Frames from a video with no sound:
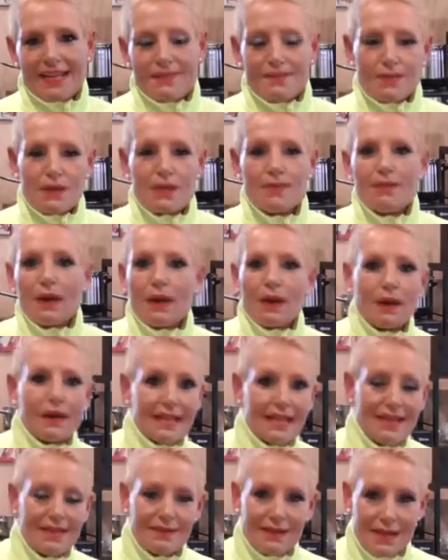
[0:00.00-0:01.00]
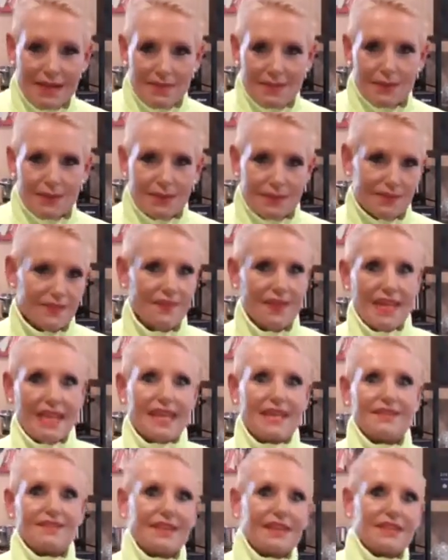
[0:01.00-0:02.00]
You might not hear it anymore as
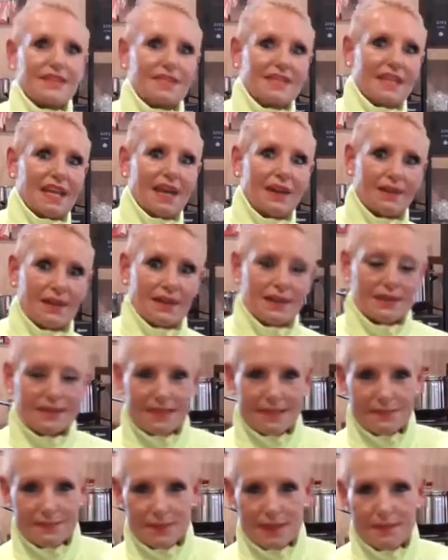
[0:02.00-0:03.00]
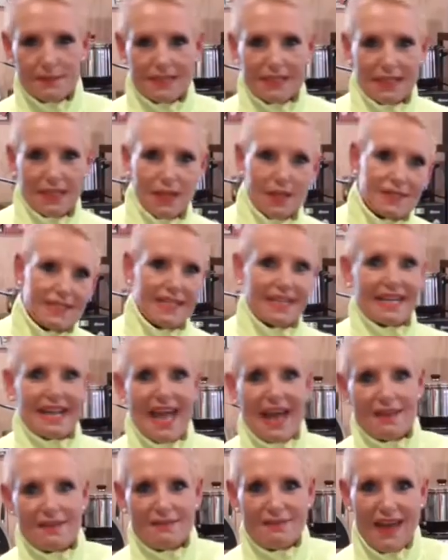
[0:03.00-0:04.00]
vegan vegetarian because sometimes it goes in and
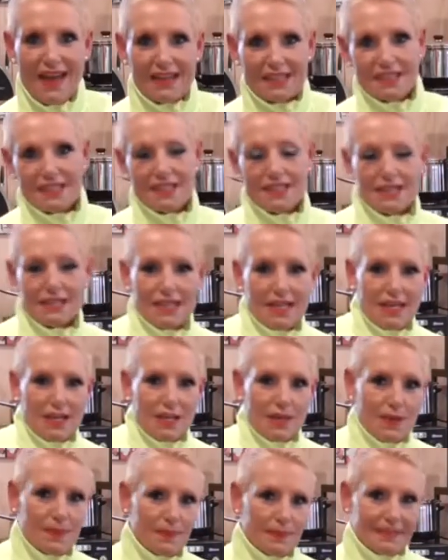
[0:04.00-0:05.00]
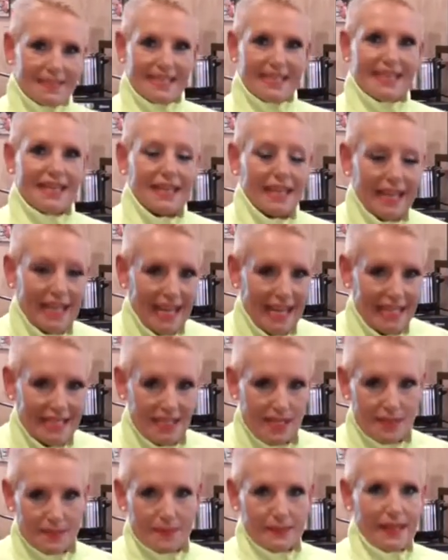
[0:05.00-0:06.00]
out of fashion, your particular
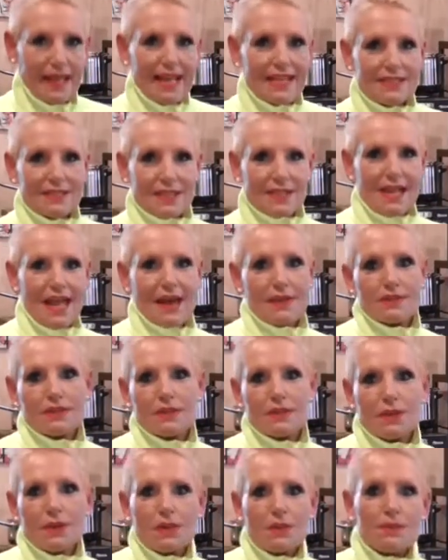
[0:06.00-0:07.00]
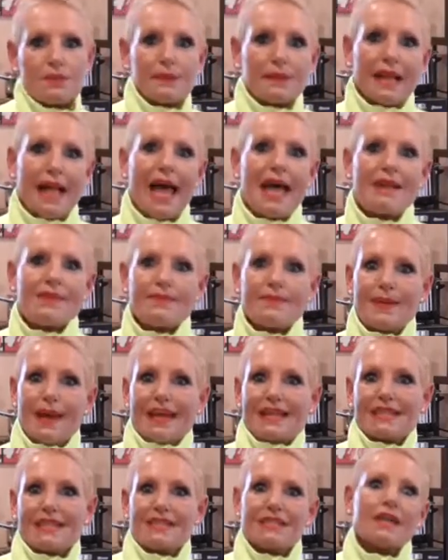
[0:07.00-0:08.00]
eating plan. So now it's called
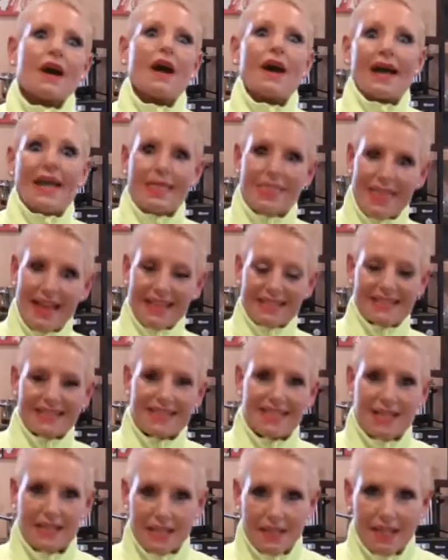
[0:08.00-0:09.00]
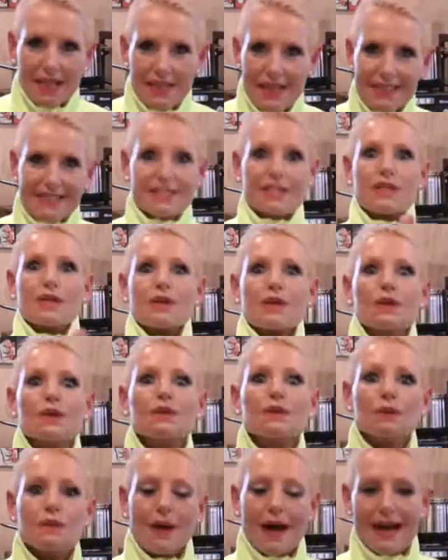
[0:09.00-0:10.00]
plant-based diet. That's the
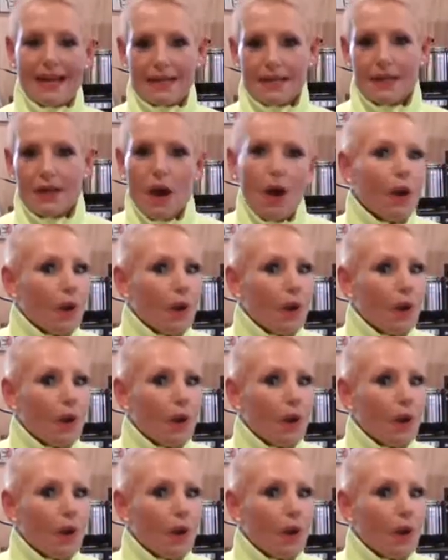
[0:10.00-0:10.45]
cool one.